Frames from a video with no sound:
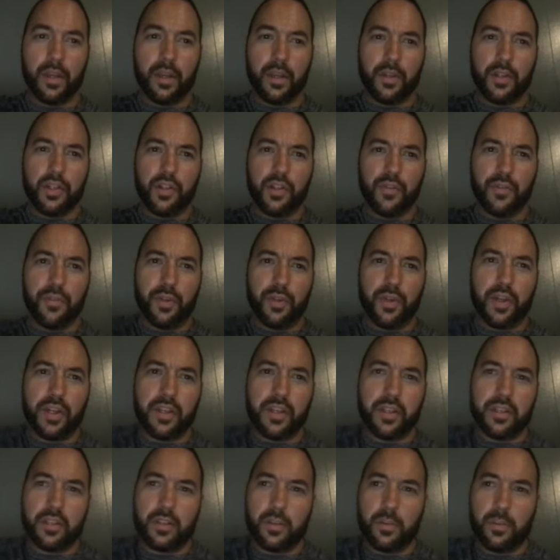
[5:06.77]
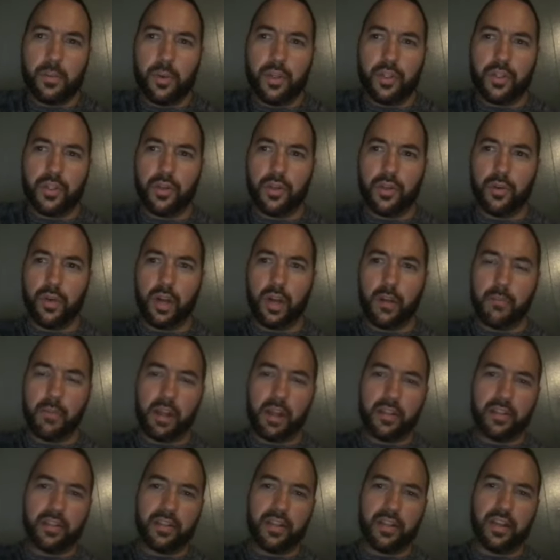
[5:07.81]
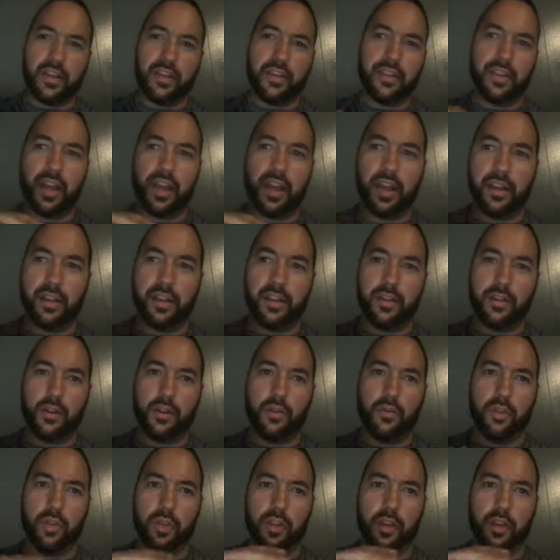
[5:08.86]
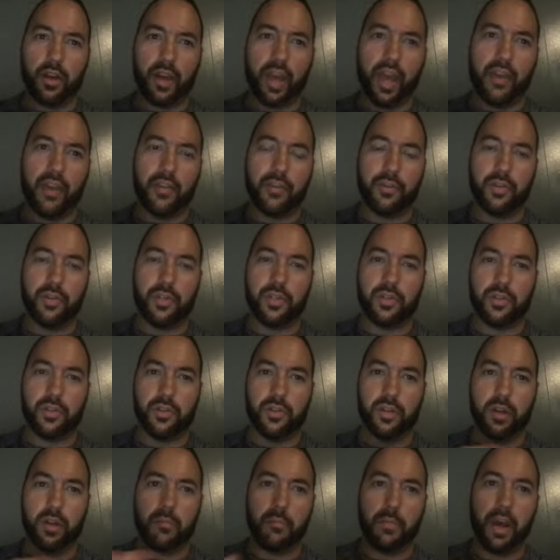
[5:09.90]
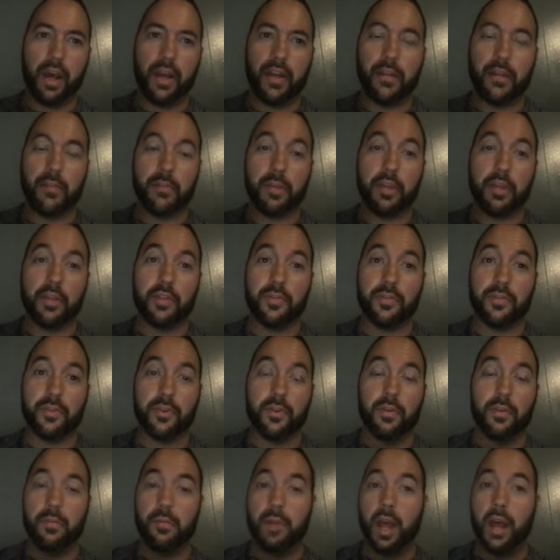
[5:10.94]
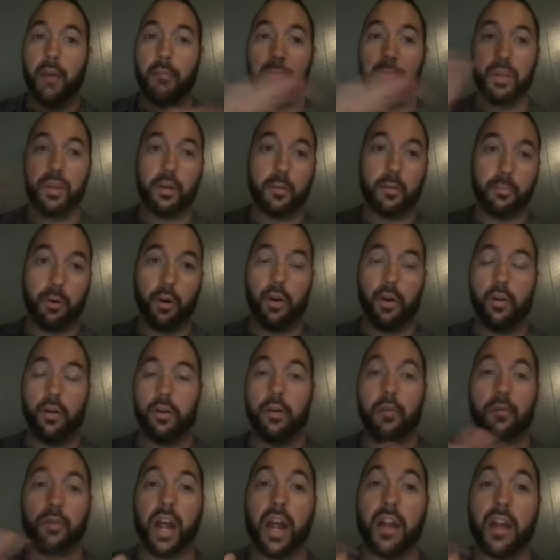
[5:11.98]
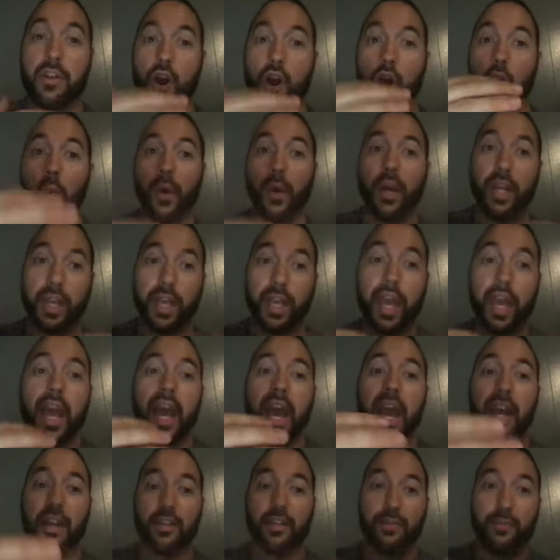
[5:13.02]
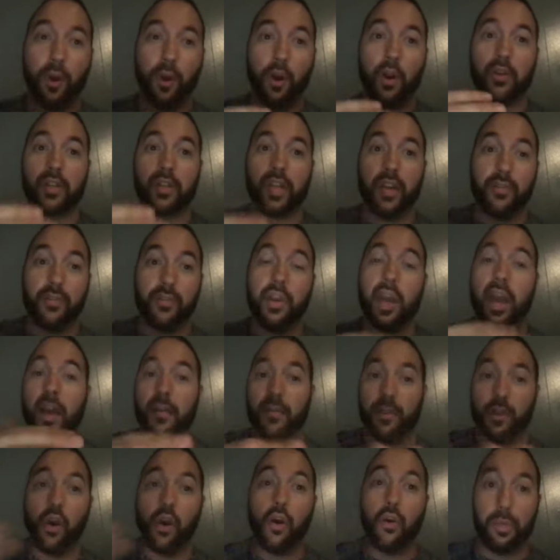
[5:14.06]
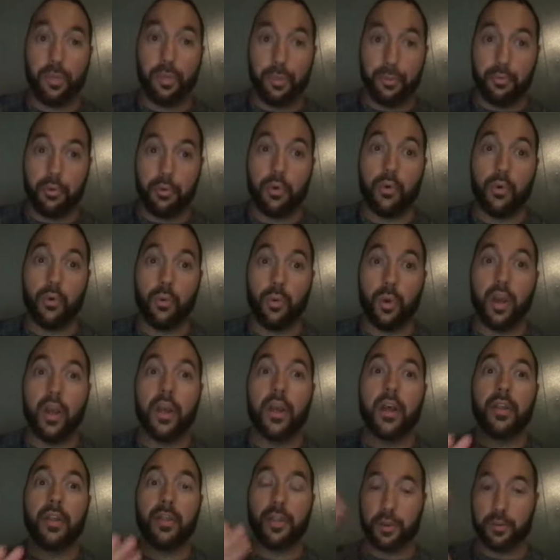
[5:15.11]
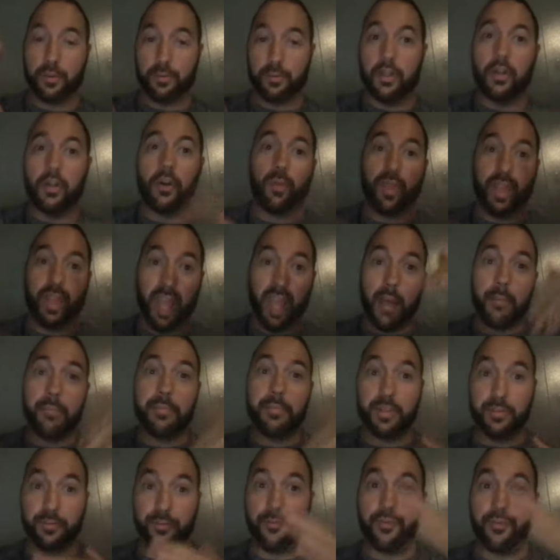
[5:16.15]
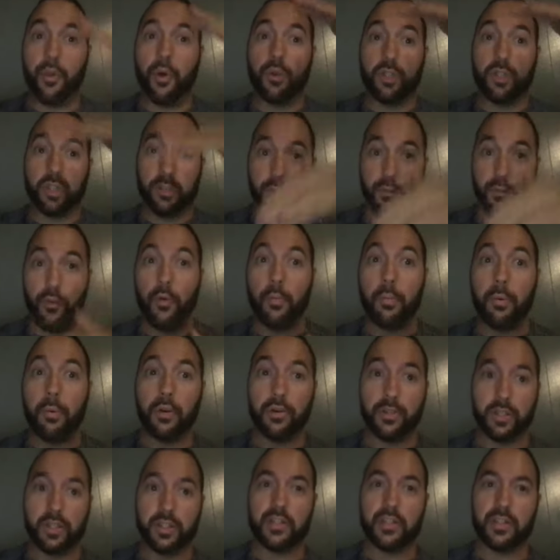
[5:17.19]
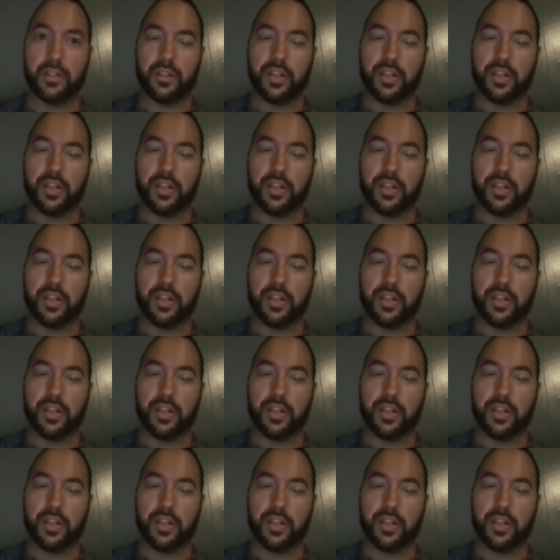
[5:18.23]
do you feel like in some ways too and i'm not saying that you know the young athletes are dumb by any means for not being a part you know not knowing mm-hmm. as far as having having gone through the you know the ebbs and flows of a football season